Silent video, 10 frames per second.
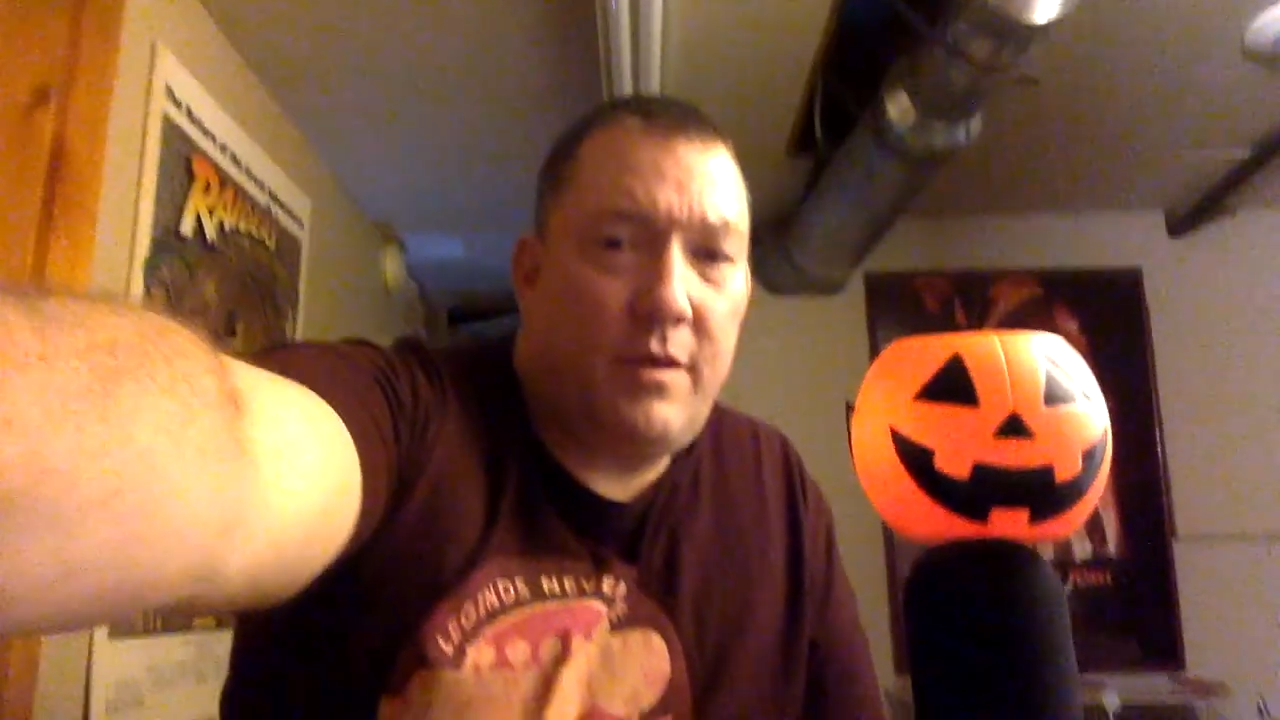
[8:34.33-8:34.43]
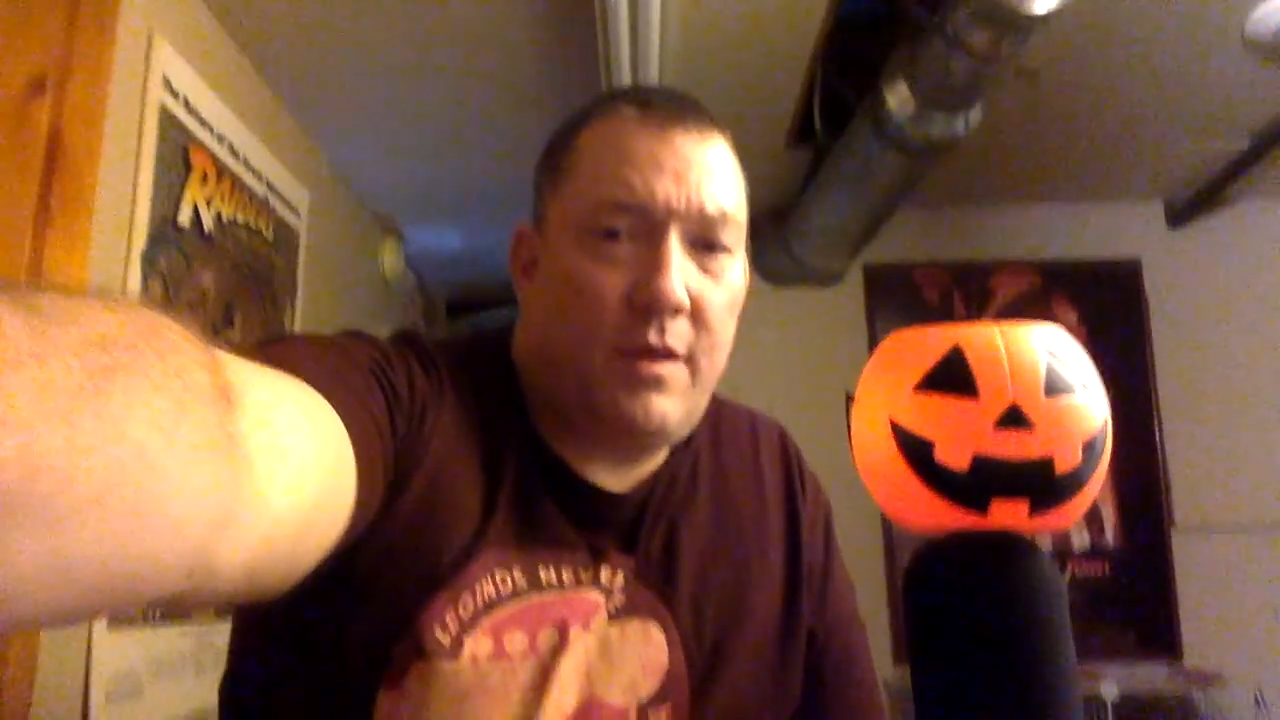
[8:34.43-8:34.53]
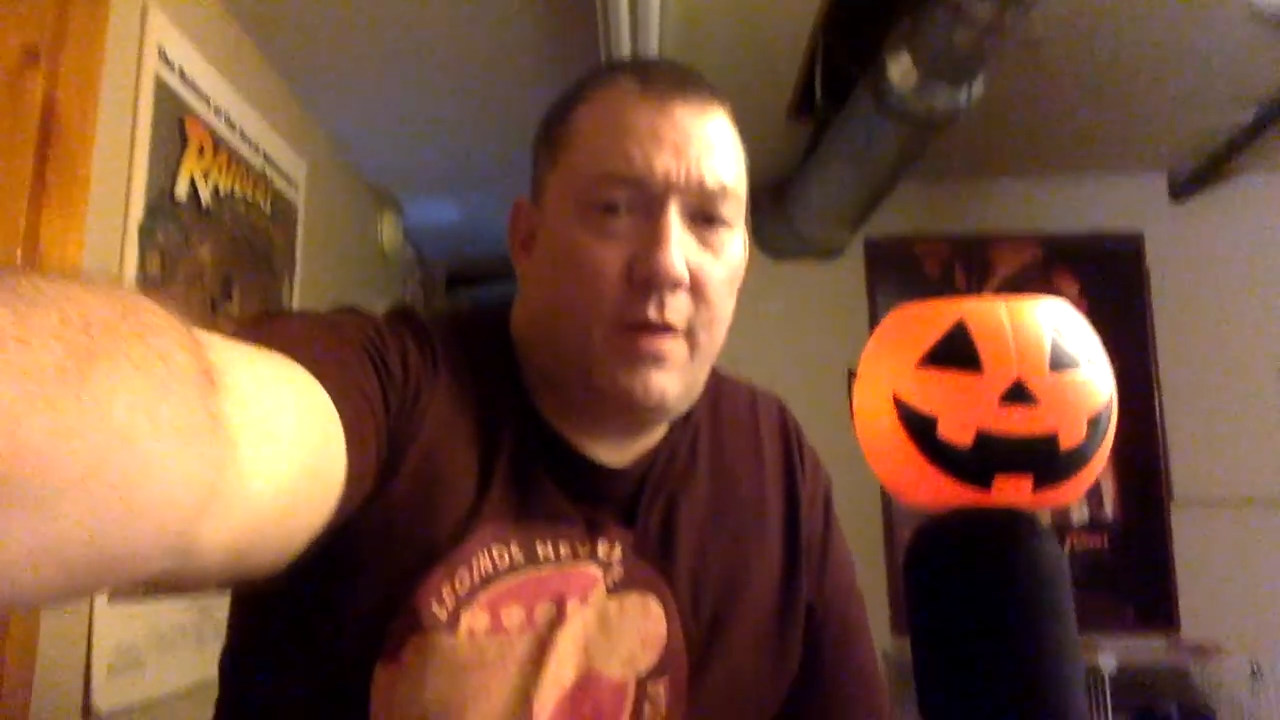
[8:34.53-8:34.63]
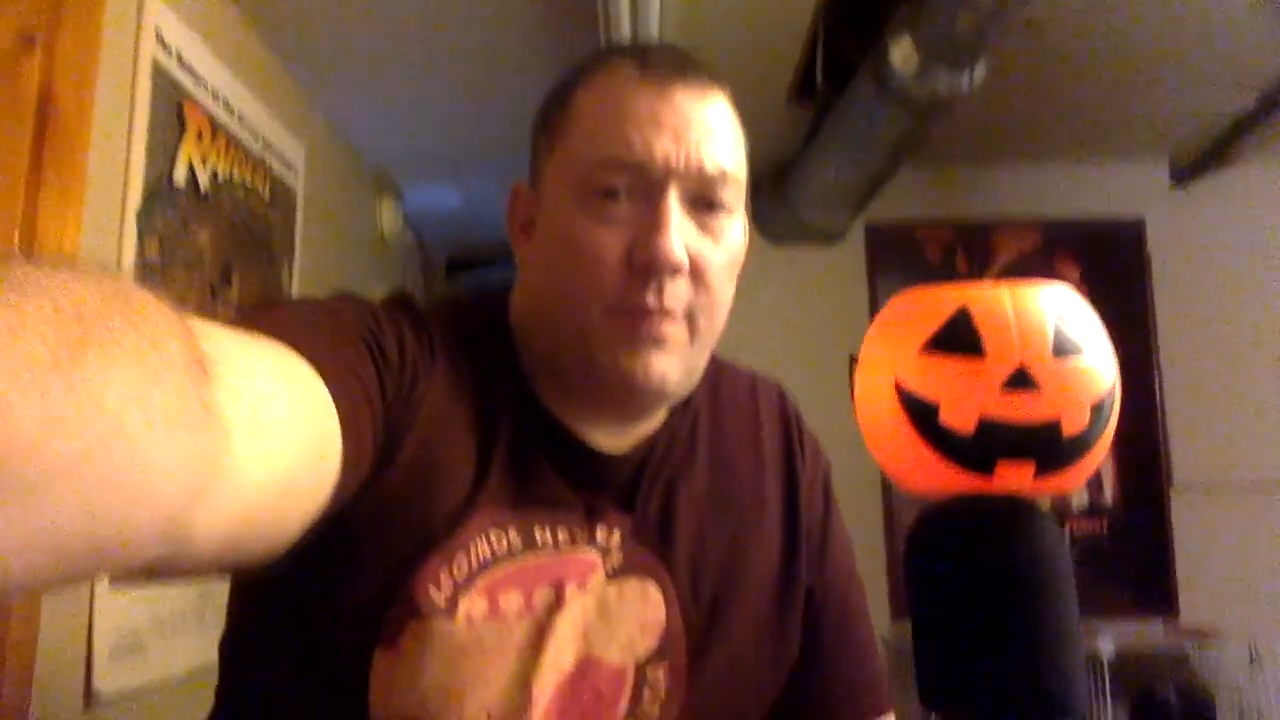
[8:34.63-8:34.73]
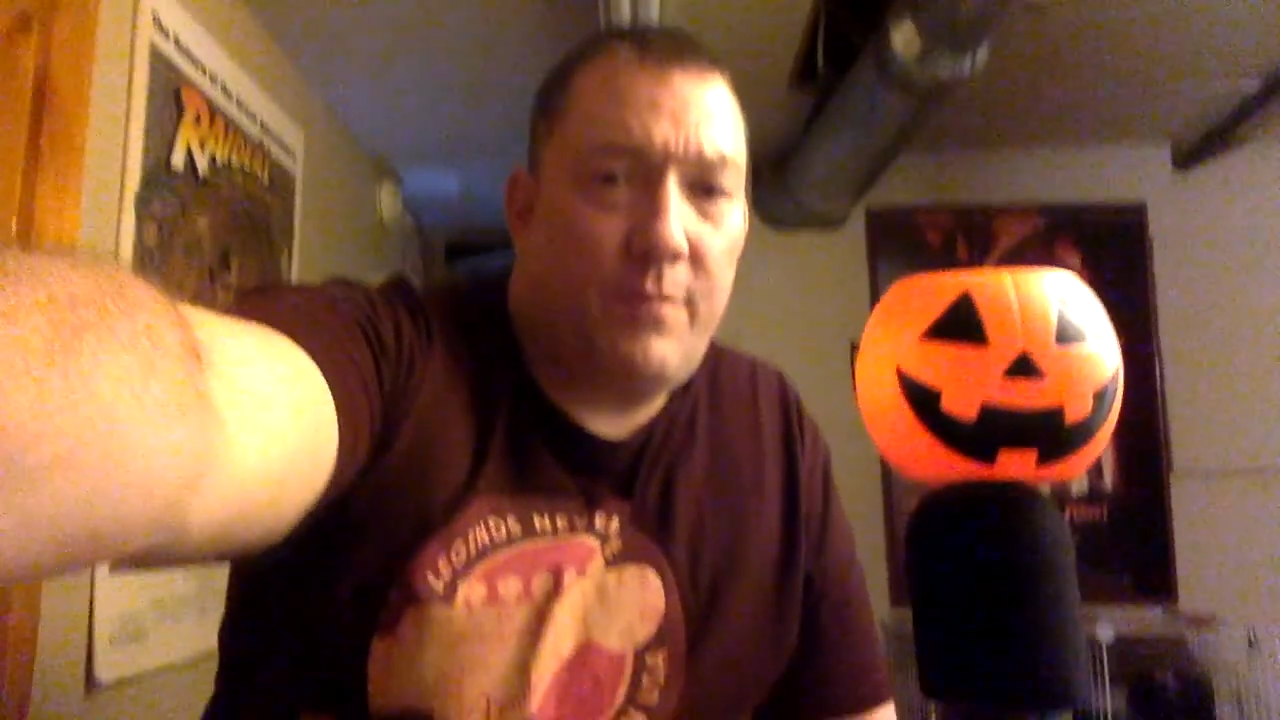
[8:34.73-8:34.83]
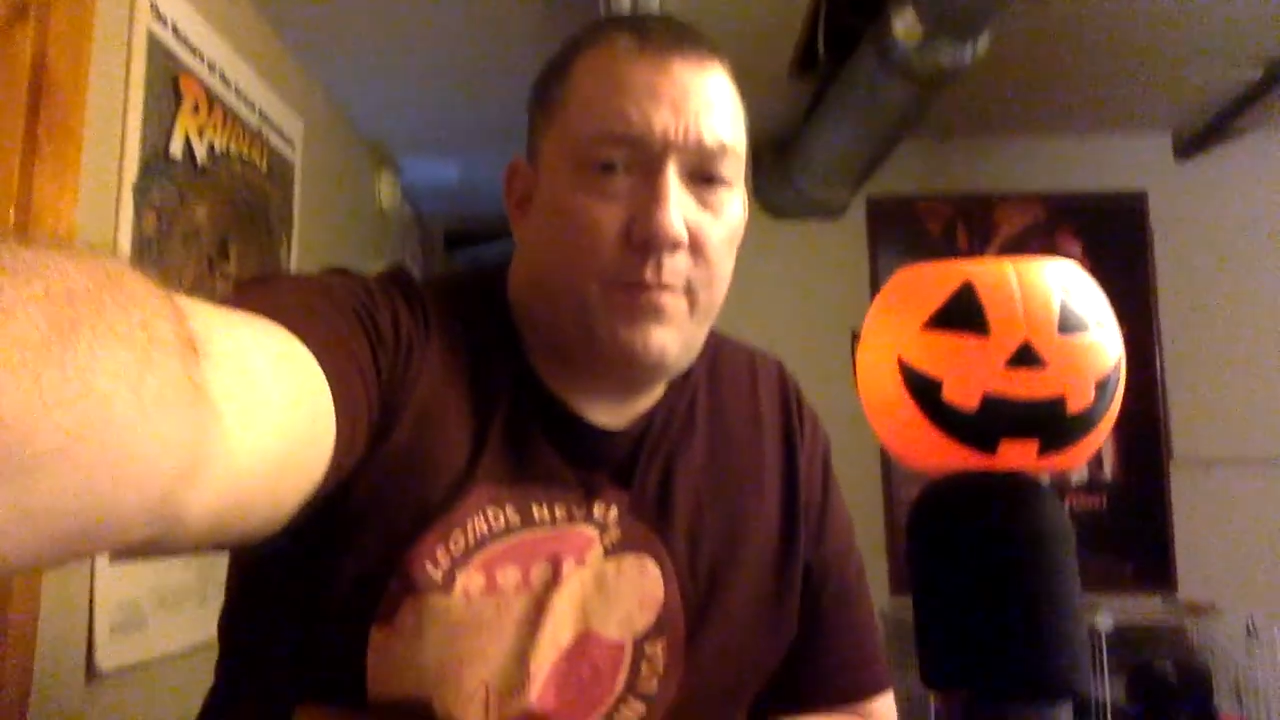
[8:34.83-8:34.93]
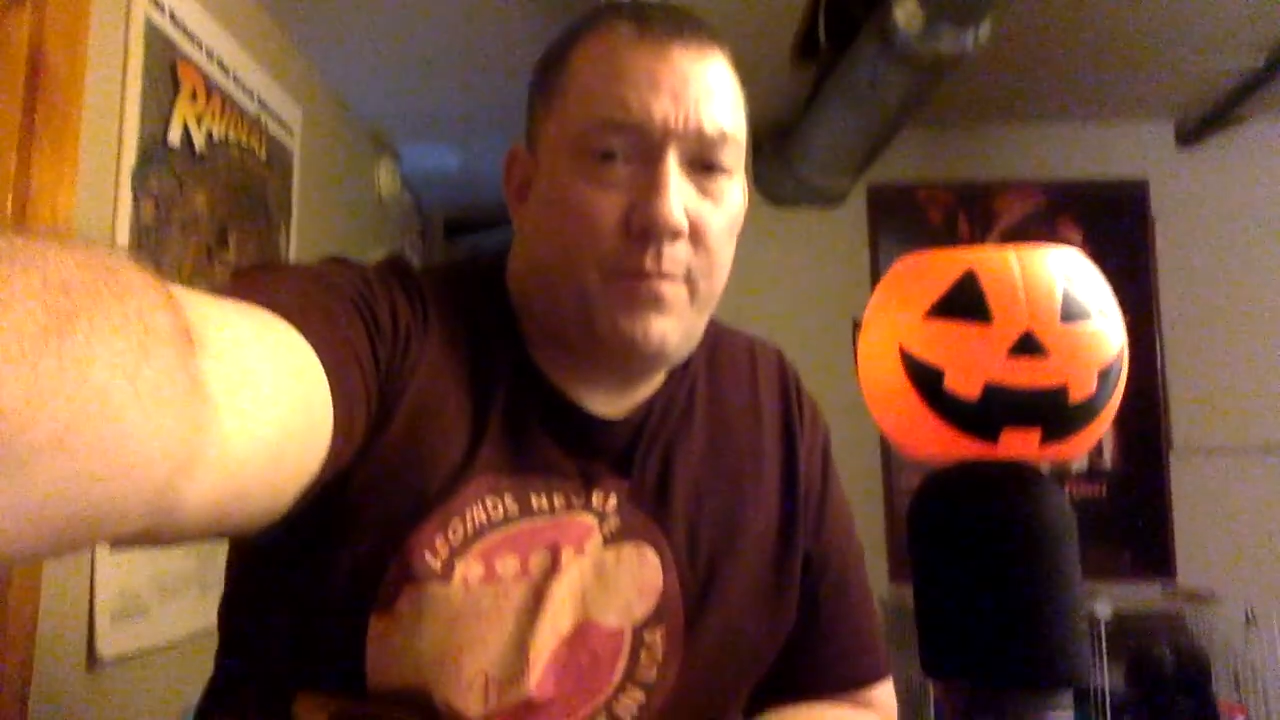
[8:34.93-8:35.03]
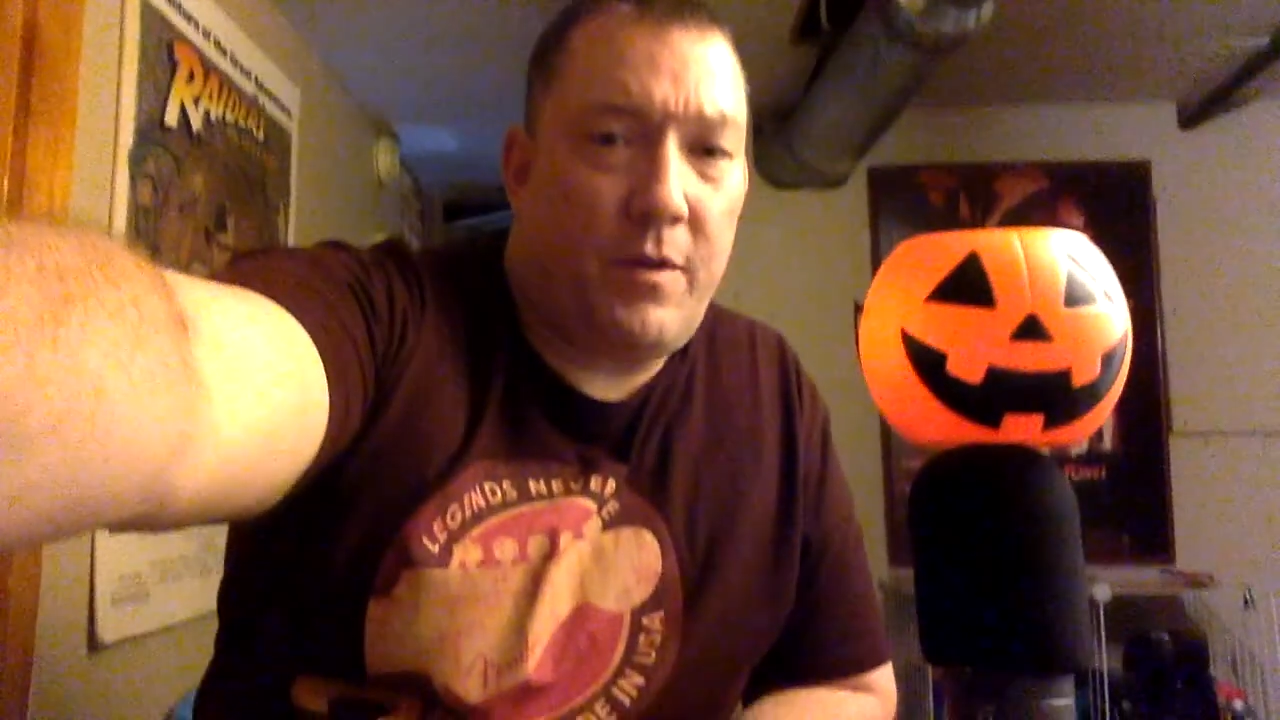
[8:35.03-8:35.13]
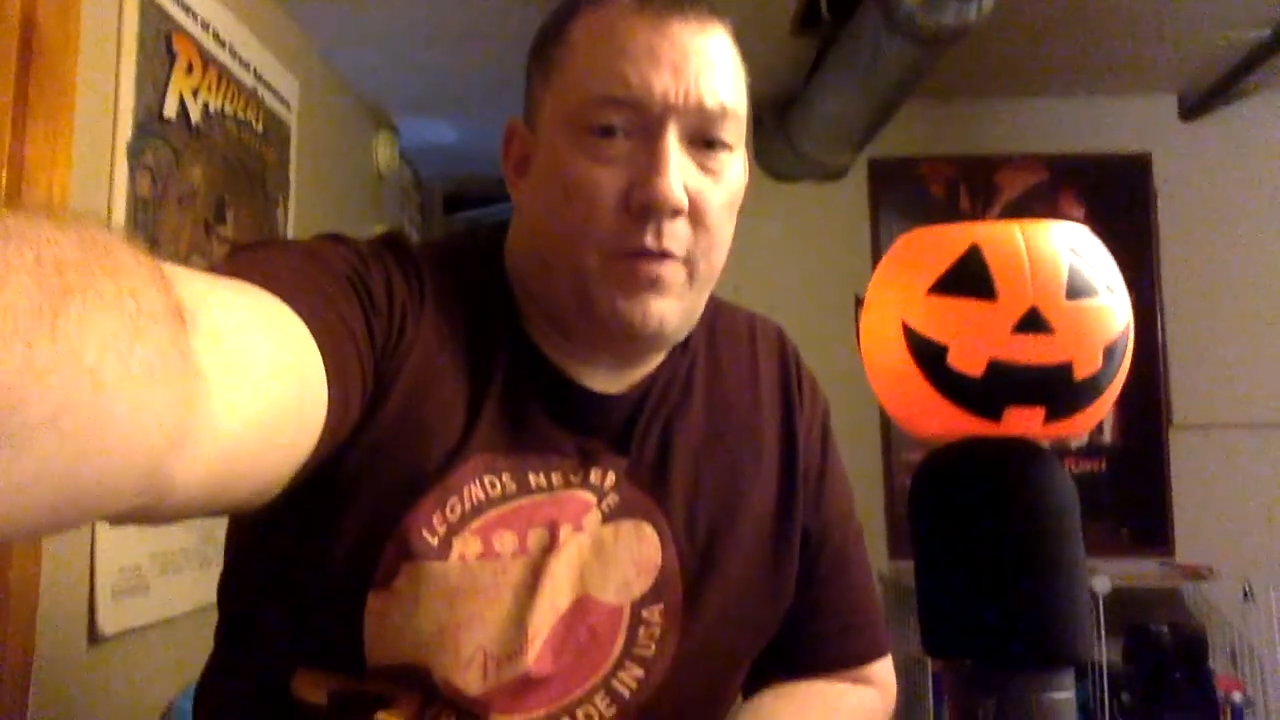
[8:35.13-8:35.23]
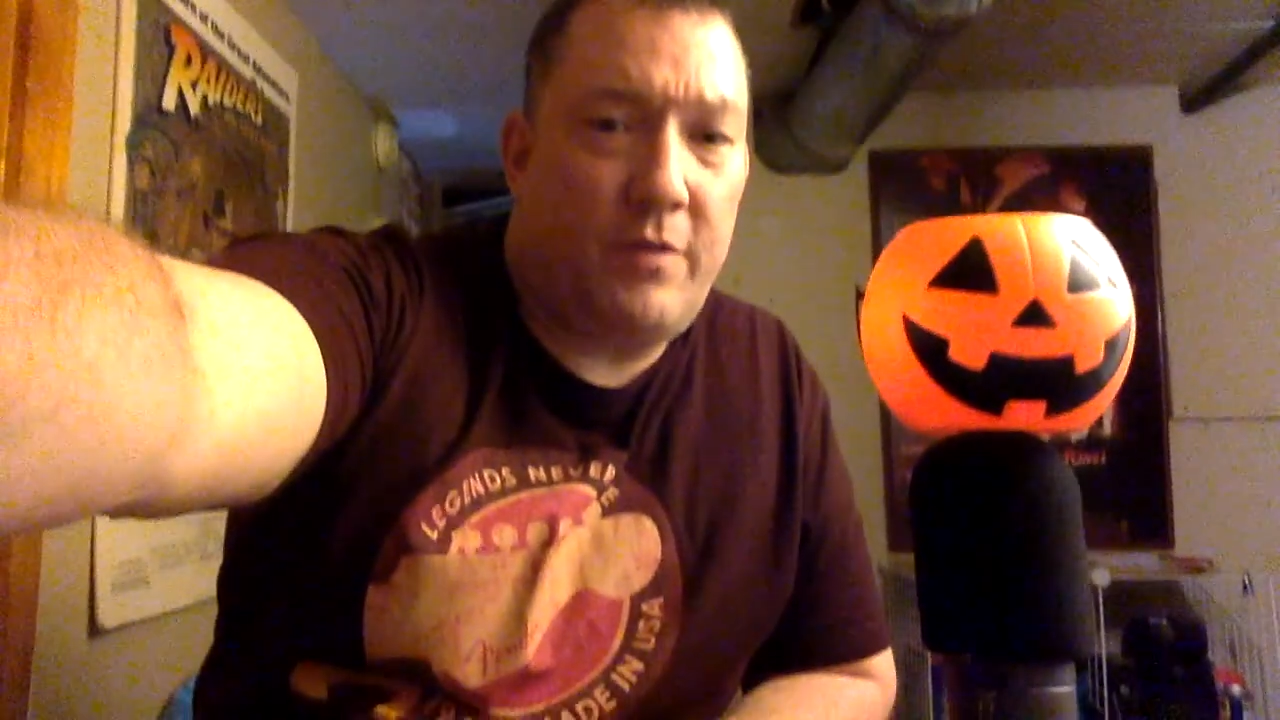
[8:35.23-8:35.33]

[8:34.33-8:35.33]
on